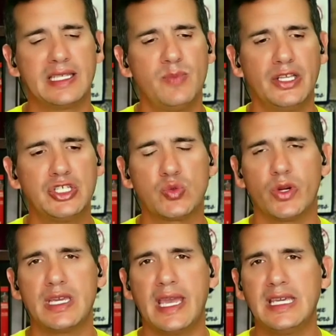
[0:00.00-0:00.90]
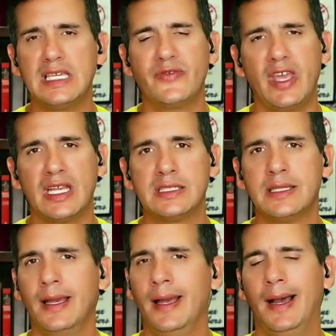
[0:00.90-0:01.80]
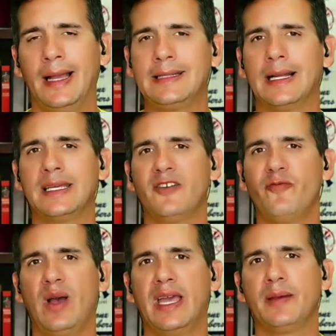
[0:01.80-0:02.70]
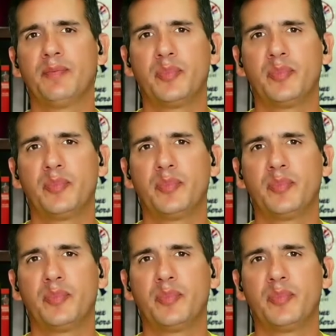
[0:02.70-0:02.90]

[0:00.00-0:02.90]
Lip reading: As much as we're Yankees fans, I got to give my